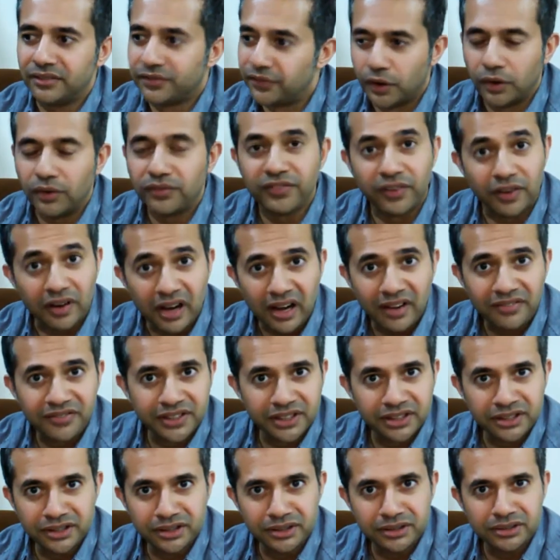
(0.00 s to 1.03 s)
for
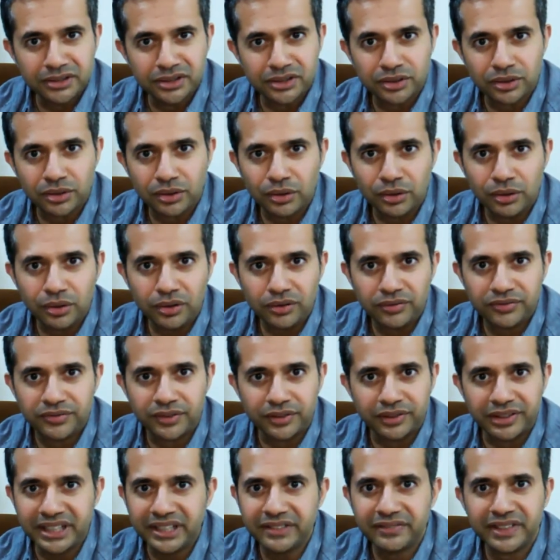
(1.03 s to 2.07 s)
afternoons or
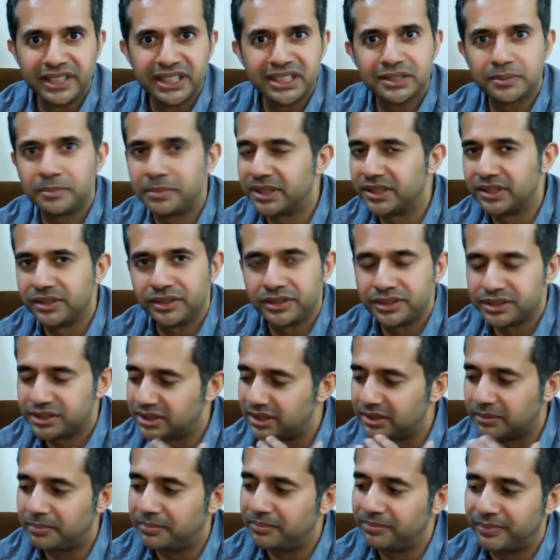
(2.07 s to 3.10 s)
for evenings,
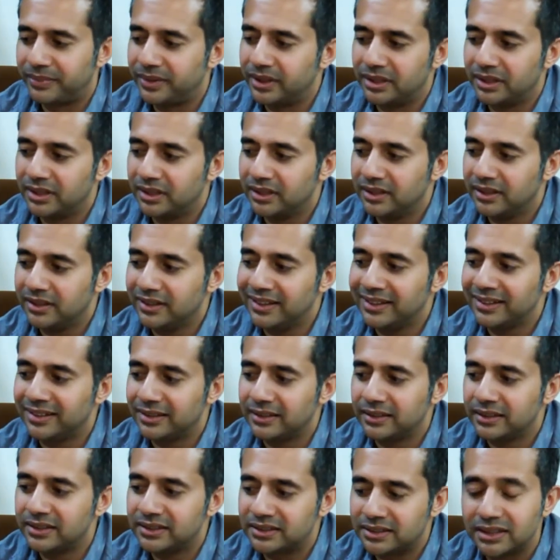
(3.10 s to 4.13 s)
because
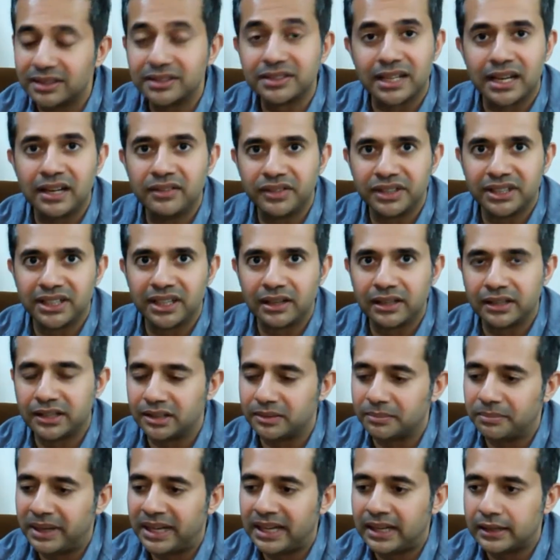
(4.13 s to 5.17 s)
it does have a
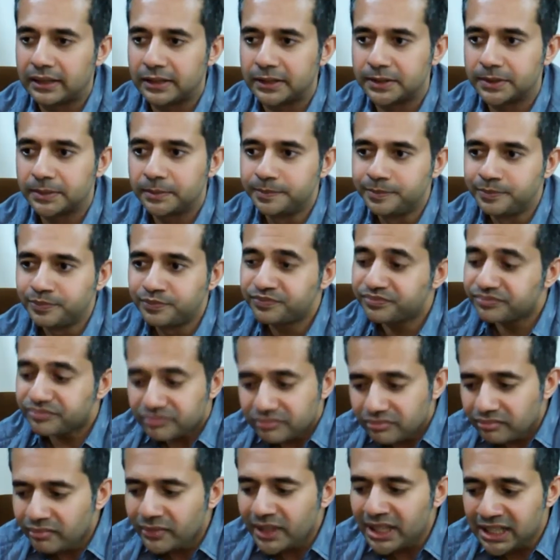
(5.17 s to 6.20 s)
delicate palate.
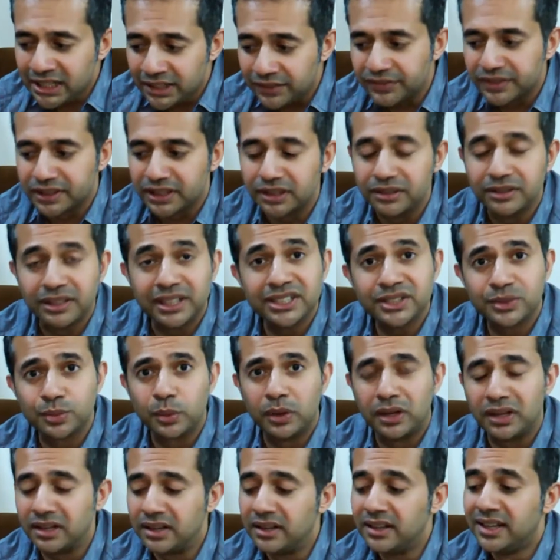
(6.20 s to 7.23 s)
Even though this
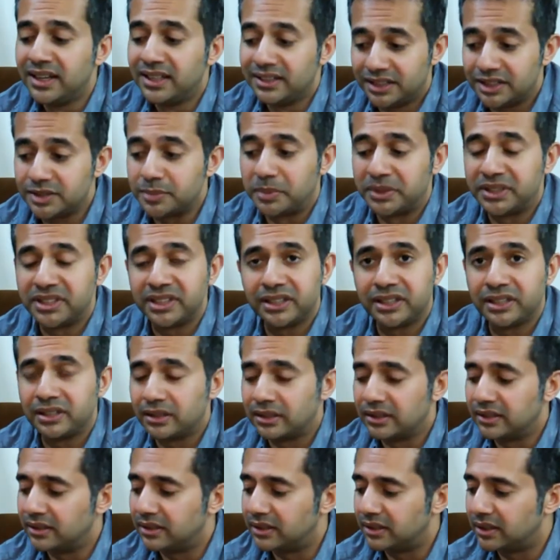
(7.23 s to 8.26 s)

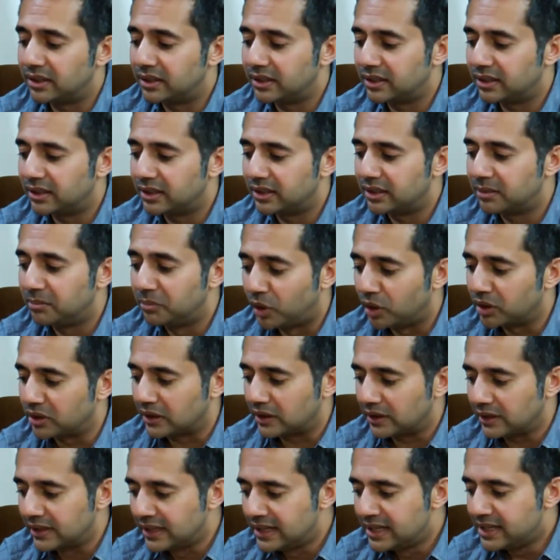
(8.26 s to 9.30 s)
particular
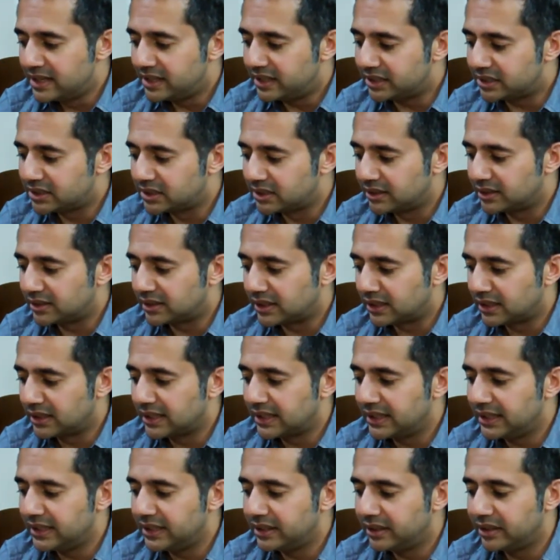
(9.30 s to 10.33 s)
model is
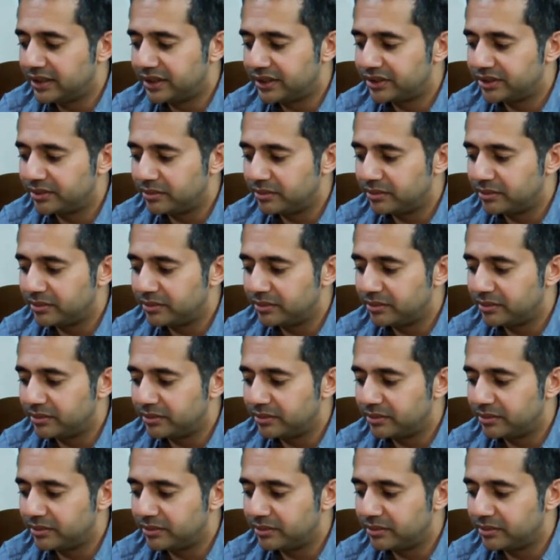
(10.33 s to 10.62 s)
certainly